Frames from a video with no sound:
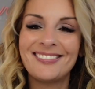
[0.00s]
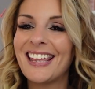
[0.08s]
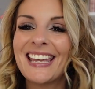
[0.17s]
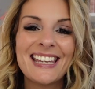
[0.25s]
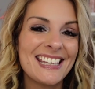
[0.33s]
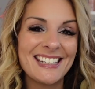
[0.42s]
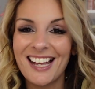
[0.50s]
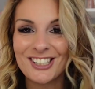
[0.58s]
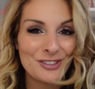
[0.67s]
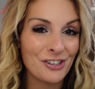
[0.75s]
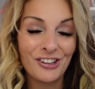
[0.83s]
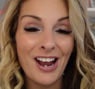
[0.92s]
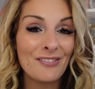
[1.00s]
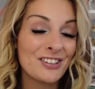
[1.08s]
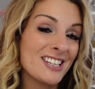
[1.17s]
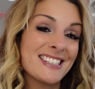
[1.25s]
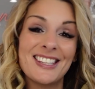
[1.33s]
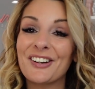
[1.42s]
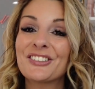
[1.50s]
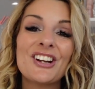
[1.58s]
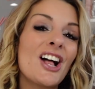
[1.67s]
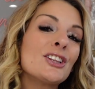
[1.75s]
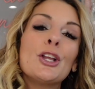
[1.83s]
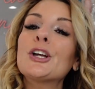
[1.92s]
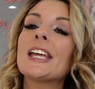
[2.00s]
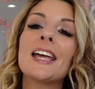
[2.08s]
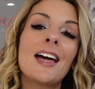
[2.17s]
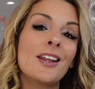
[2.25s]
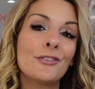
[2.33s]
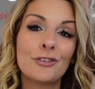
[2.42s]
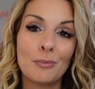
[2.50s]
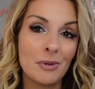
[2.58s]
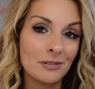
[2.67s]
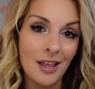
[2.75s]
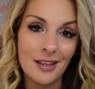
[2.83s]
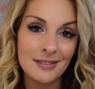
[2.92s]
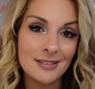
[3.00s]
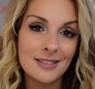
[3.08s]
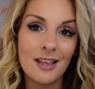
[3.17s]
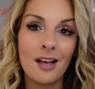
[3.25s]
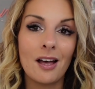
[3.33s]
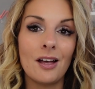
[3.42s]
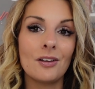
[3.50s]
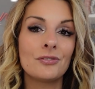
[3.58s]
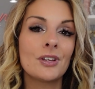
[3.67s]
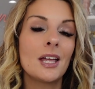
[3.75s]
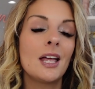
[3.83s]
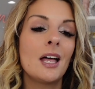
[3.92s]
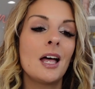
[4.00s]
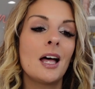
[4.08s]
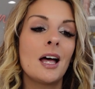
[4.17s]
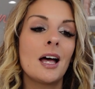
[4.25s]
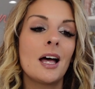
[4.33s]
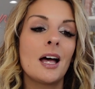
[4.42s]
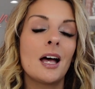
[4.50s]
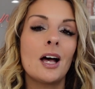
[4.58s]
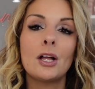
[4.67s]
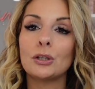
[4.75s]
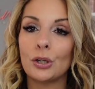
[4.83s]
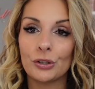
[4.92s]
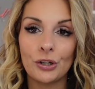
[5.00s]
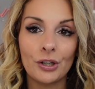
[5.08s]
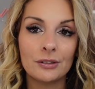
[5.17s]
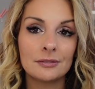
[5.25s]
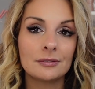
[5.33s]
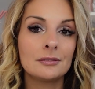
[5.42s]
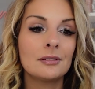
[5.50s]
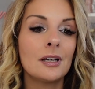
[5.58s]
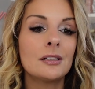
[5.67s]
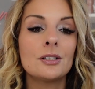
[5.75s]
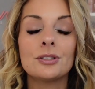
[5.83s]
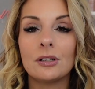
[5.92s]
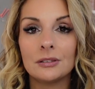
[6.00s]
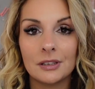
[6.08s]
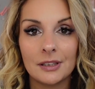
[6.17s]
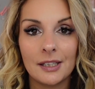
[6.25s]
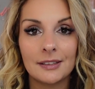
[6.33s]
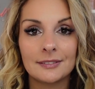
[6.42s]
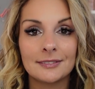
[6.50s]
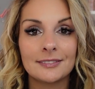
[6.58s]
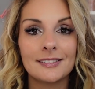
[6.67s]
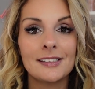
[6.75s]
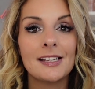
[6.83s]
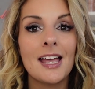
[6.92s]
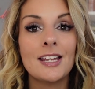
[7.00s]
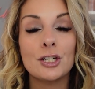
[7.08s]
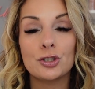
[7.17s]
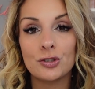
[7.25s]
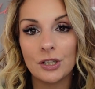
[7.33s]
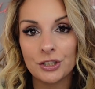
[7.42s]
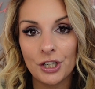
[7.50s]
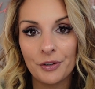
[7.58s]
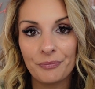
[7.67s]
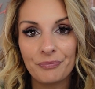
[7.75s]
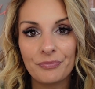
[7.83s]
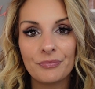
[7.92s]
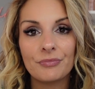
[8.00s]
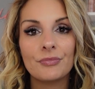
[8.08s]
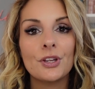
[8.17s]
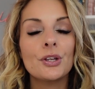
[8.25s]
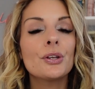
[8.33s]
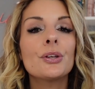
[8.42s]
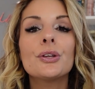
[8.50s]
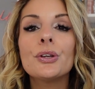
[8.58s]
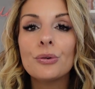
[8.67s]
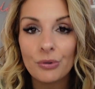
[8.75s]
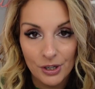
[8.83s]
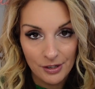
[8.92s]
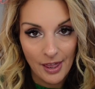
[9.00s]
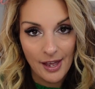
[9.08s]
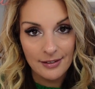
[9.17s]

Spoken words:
they cannot do our craft because they're not looking at it from a lens of a learner, an adult learner, an instructor. You are that.